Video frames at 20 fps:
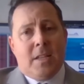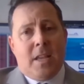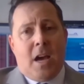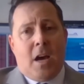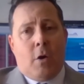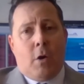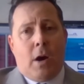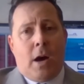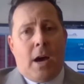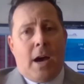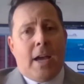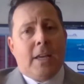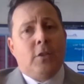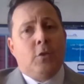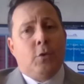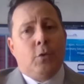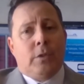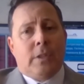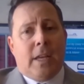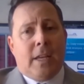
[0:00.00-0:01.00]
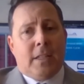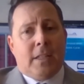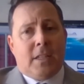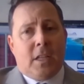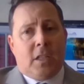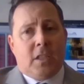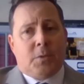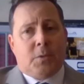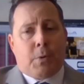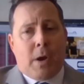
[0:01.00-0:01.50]
Now, I do think
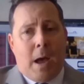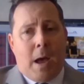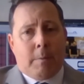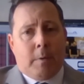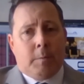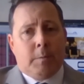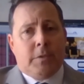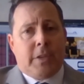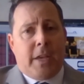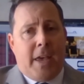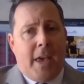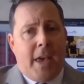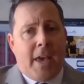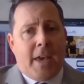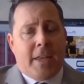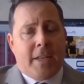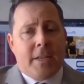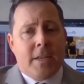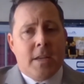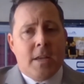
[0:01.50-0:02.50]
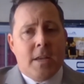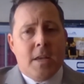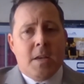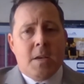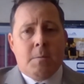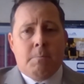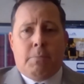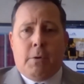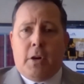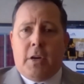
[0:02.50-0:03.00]
there's problems ahead,
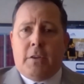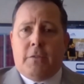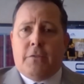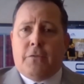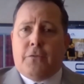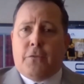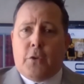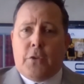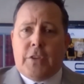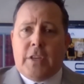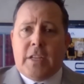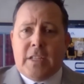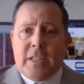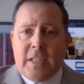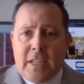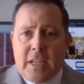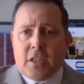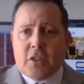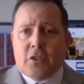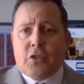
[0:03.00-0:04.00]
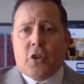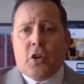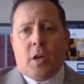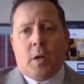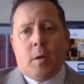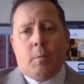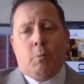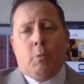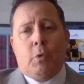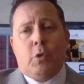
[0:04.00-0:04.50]
but for the near
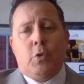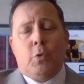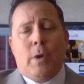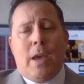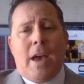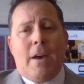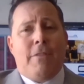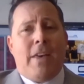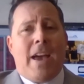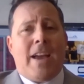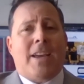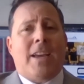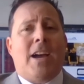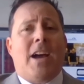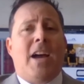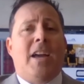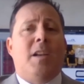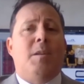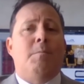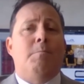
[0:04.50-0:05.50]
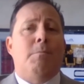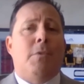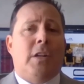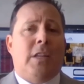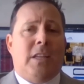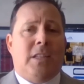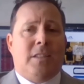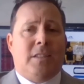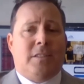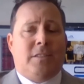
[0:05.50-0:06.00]
term, when you have that kind of
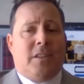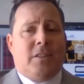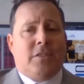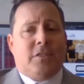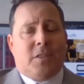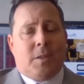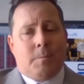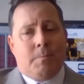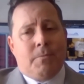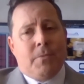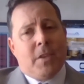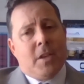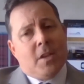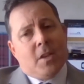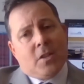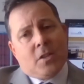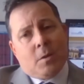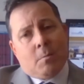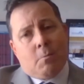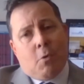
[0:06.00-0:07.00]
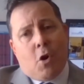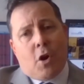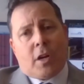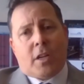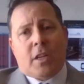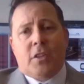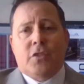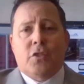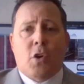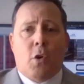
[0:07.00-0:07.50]
money in the system, the
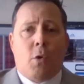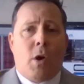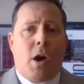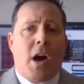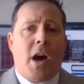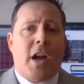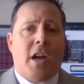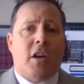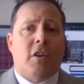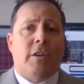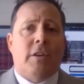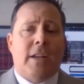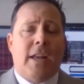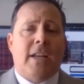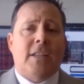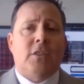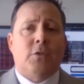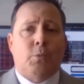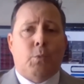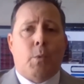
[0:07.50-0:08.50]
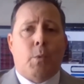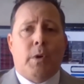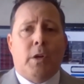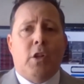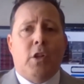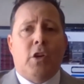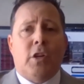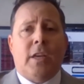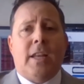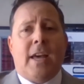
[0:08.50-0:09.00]
markets go higher, and that's what
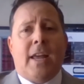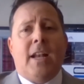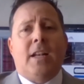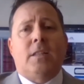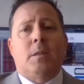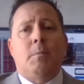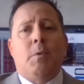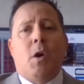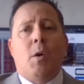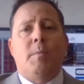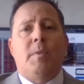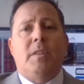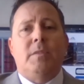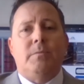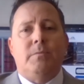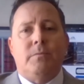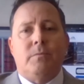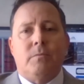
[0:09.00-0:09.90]
we're looking at at the moment.